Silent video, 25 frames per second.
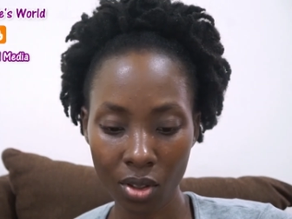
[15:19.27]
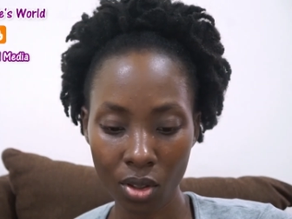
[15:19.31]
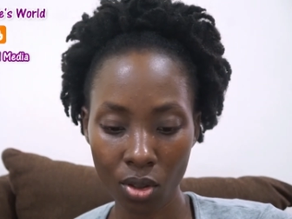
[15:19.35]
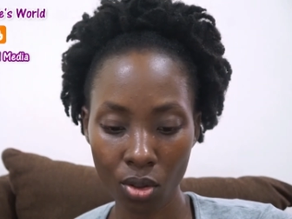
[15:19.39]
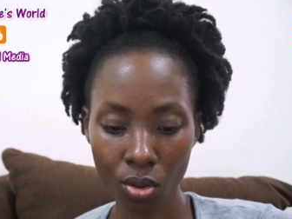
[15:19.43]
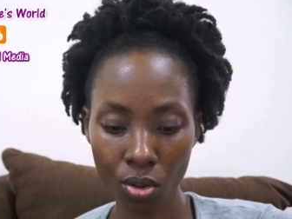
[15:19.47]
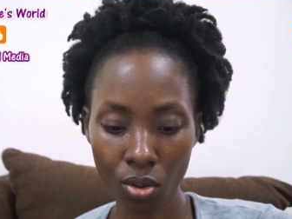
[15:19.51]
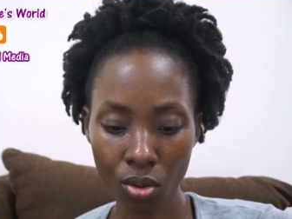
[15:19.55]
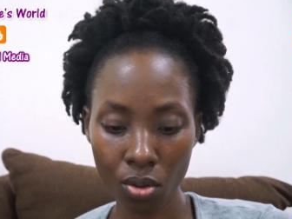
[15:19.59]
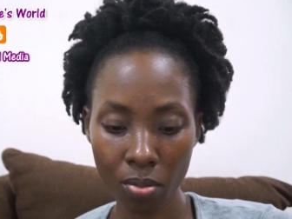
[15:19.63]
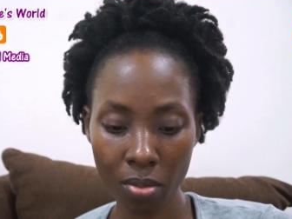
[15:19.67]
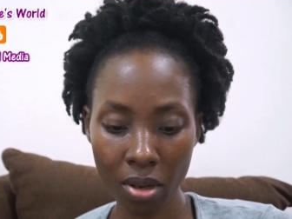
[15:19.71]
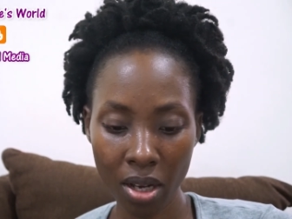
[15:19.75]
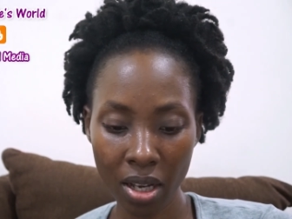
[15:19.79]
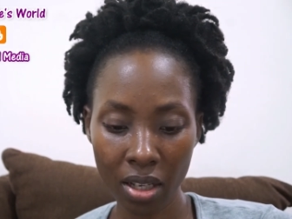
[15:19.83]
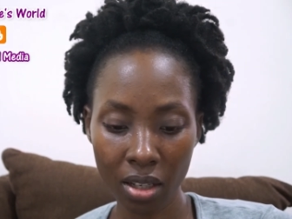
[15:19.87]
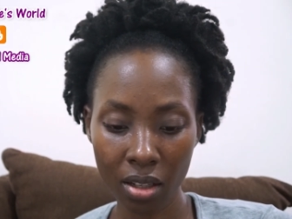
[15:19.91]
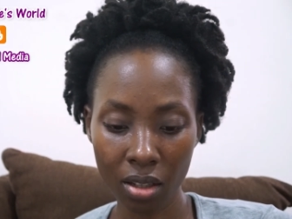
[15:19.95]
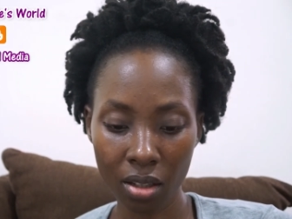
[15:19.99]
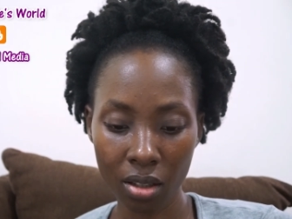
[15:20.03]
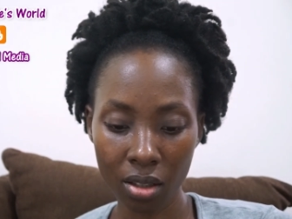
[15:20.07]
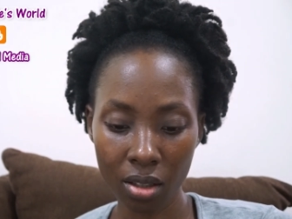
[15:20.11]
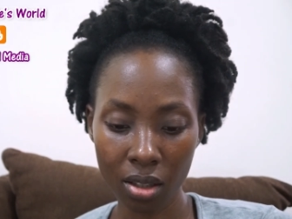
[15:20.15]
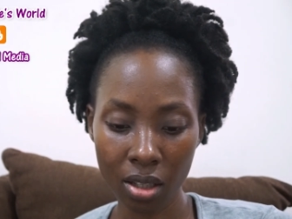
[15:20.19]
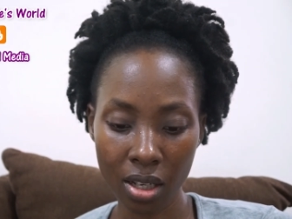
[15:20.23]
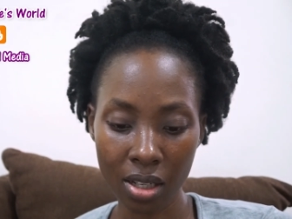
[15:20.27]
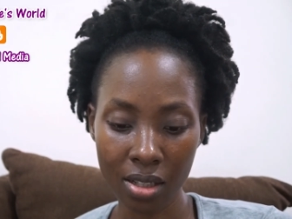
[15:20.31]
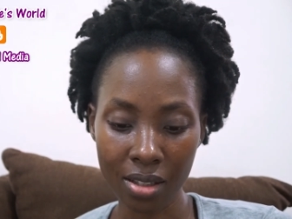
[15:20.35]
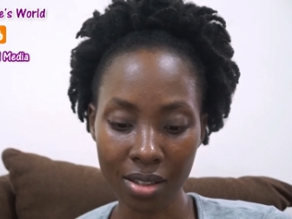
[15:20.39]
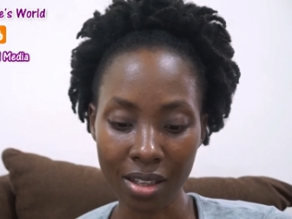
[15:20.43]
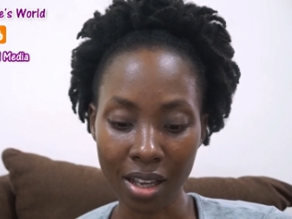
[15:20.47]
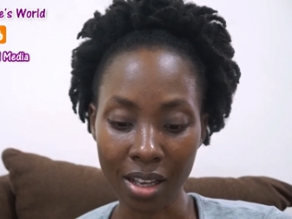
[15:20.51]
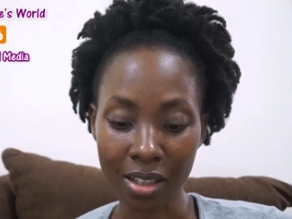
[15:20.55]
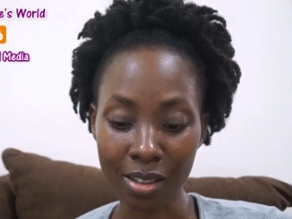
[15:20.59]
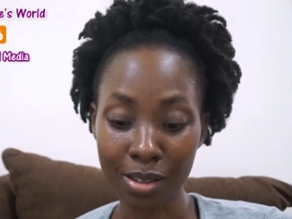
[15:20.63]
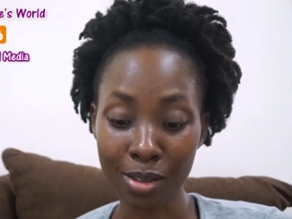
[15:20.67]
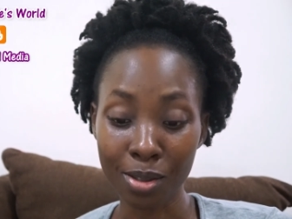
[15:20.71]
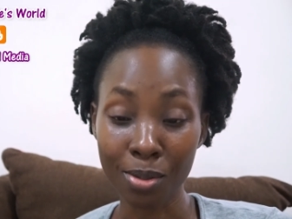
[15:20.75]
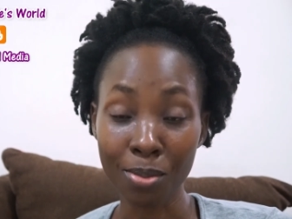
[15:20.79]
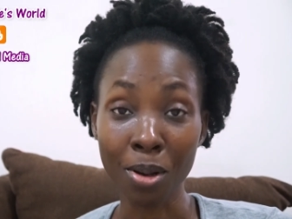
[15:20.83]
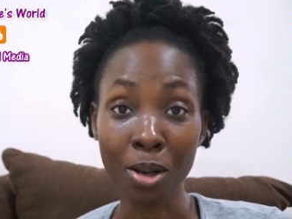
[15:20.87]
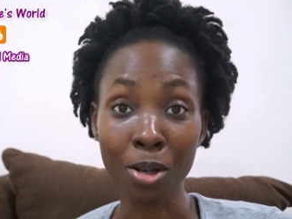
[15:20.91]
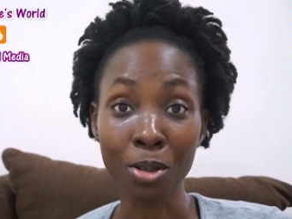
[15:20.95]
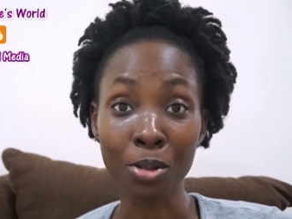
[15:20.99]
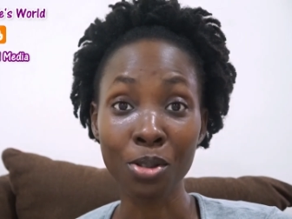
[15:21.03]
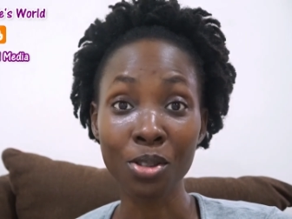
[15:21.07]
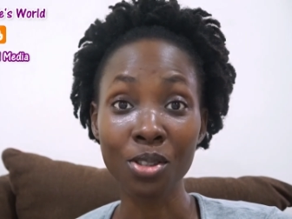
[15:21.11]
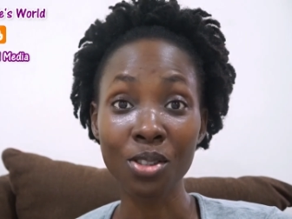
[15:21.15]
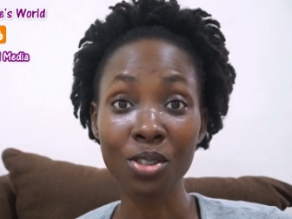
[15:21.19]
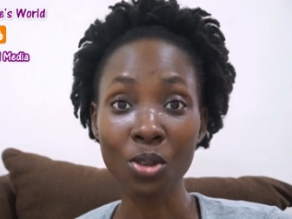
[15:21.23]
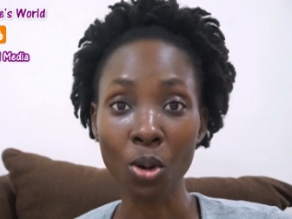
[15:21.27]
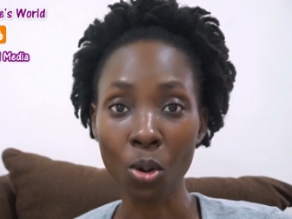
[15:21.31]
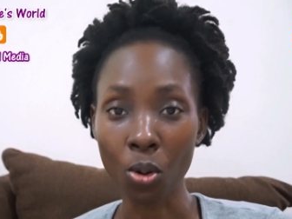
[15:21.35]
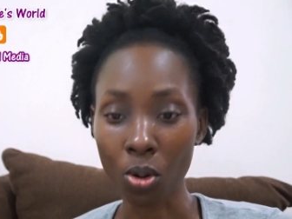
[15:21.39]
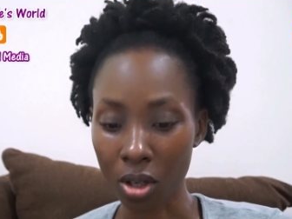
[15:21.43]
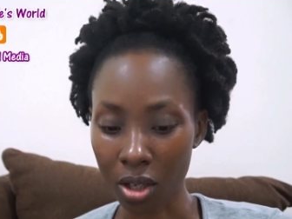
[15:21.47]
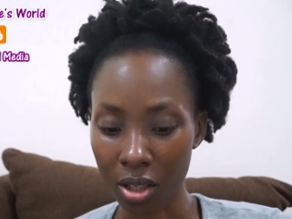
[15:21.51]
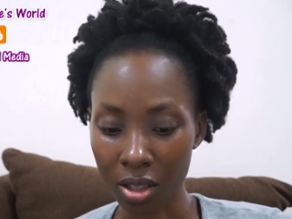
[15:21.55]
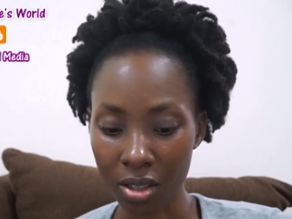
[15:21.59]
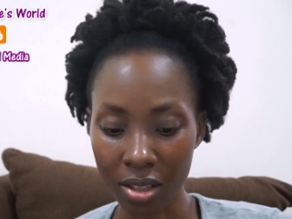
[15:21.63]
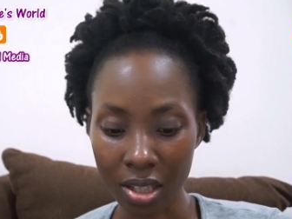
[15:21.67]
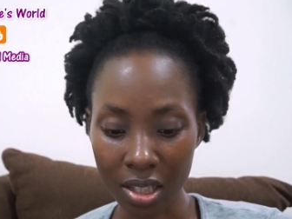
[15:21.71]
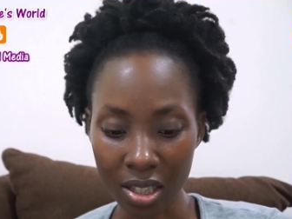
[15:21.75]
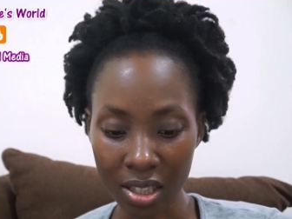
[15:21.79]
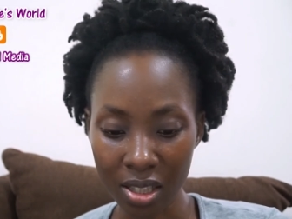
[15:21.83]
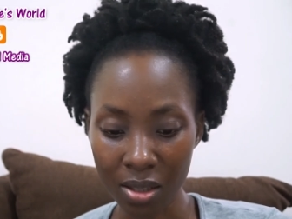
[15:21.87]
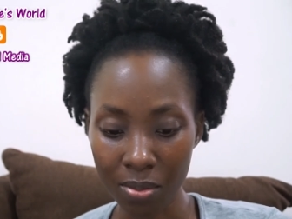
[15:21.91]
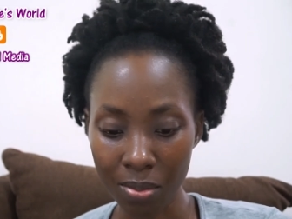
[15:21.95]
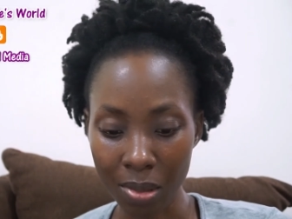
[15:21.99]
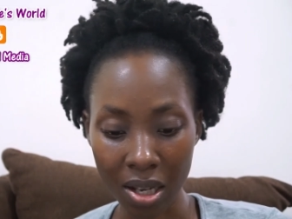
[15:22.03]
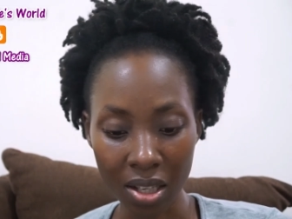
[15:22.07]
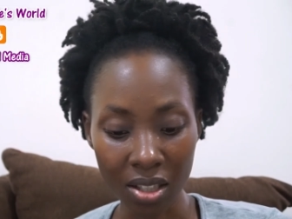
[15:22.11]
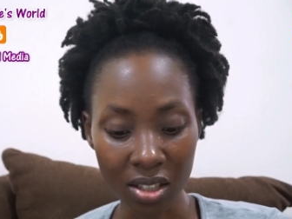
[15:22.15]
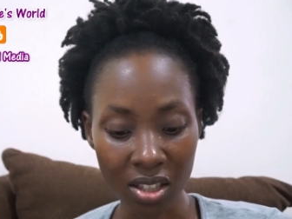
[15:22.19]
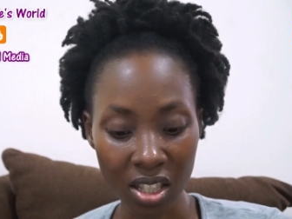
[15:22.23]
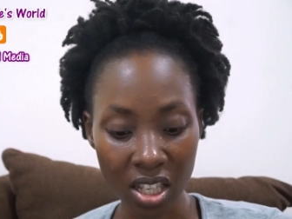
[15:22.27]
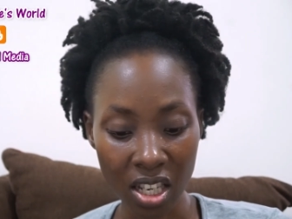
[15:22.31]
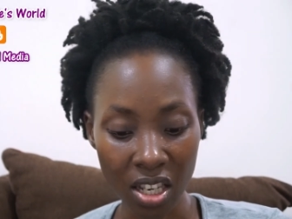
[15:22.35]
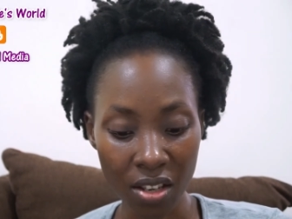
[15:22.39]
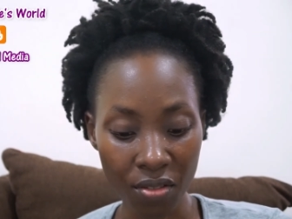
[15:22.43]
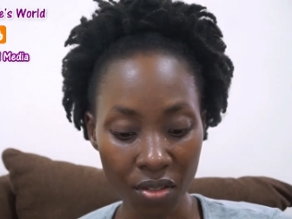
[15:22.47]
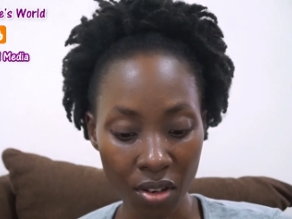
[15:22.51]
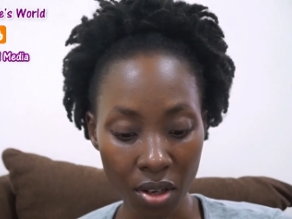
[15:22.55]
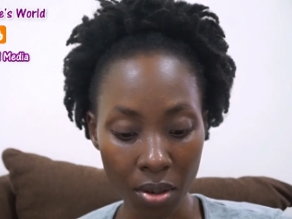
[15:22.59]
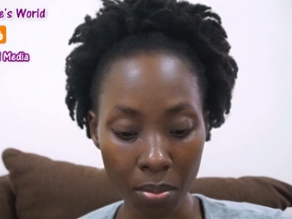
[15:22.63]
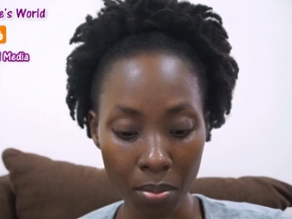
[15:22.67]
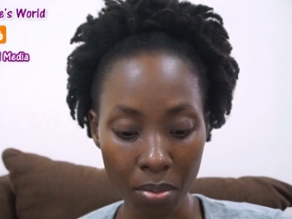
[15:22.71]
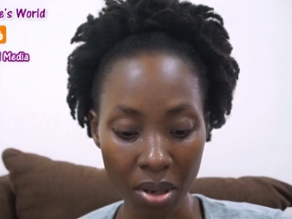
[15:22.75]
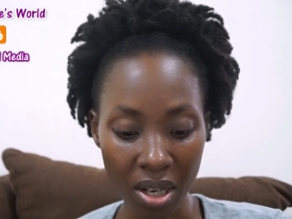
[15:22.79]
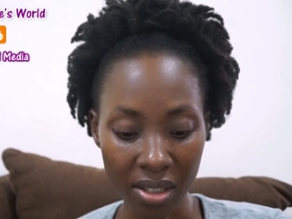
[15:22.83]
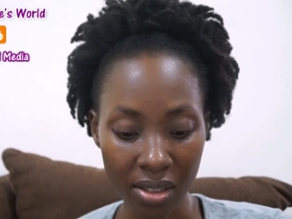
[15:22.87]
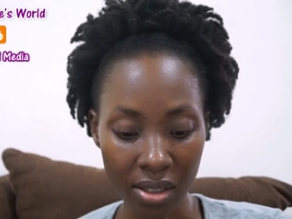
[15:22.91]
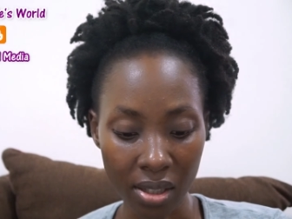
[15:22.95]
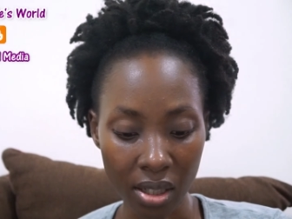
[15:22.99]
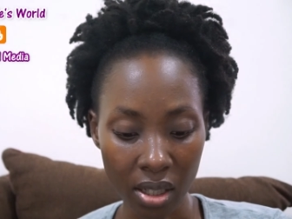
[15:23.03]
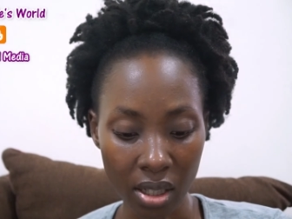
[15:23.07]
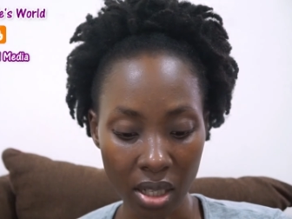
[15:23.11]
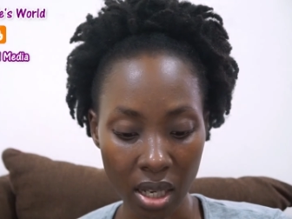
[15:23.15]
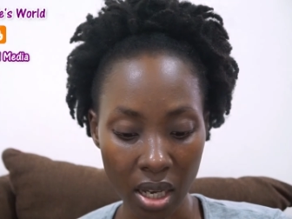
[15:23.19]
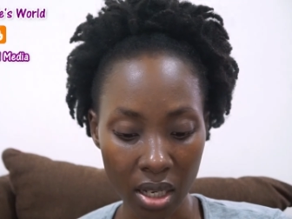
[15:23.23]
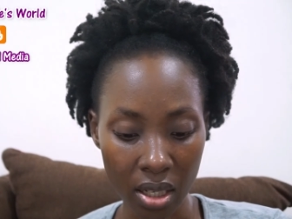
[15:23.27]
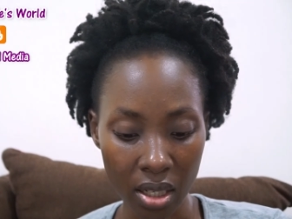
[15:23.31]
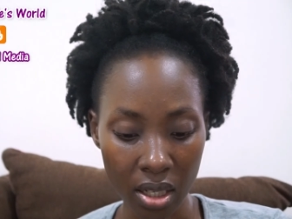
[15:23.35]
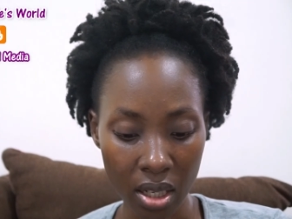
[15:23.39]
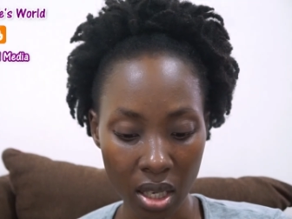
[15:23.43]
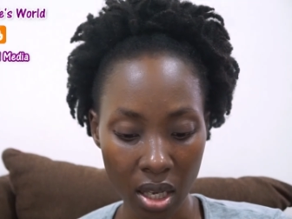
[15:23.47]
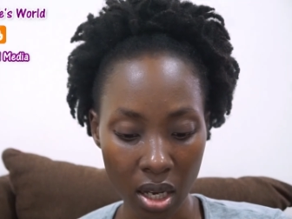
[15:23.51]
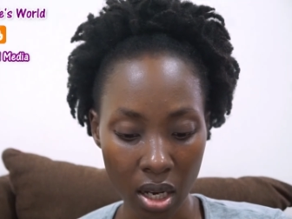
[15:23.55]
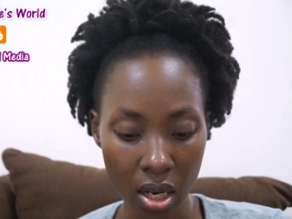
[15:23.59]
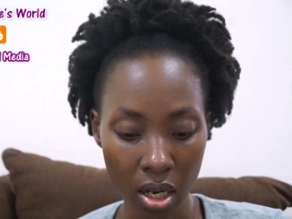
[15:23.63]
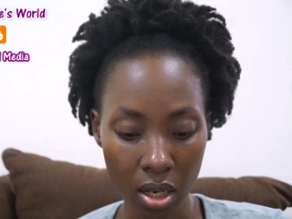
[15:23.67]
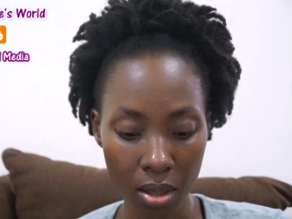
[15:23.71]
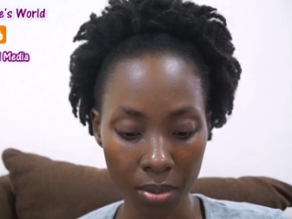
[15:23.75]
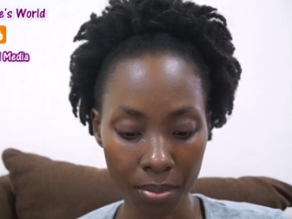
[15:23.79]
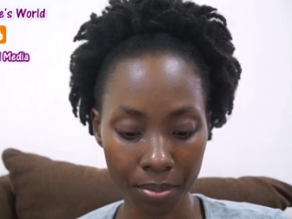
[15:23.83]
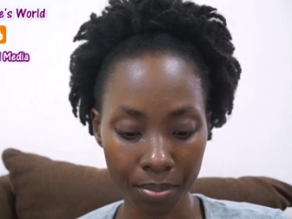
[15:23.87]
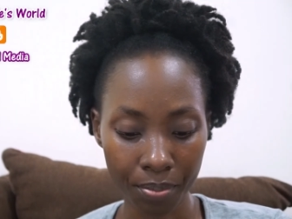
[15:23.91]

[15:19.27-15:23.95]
Oh my goodness, that smells so good. This smells even better than the uh,